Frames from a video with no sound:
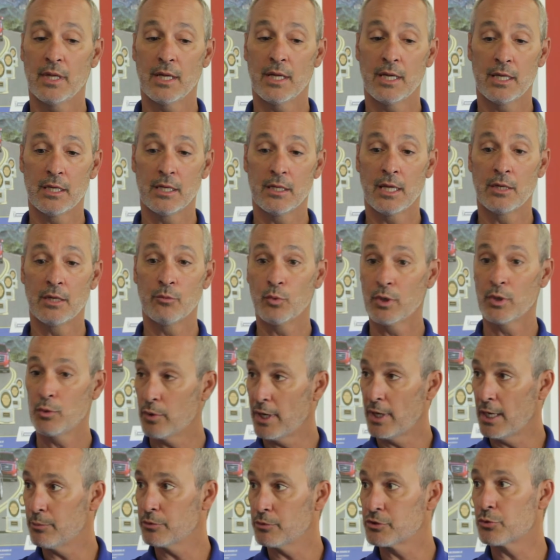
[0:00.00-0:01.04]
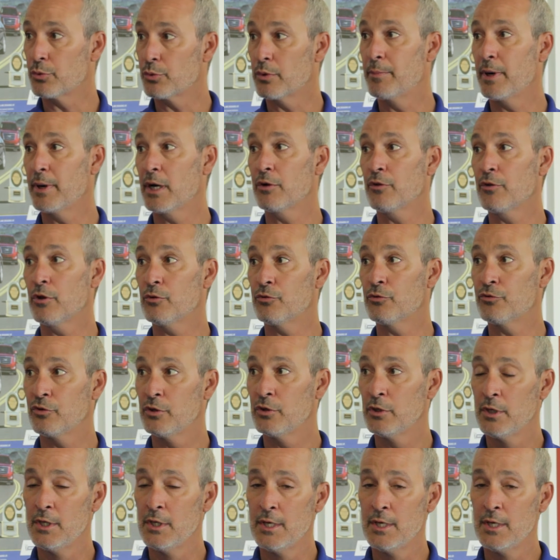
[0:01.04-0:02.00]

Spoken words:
and we were able to repair those.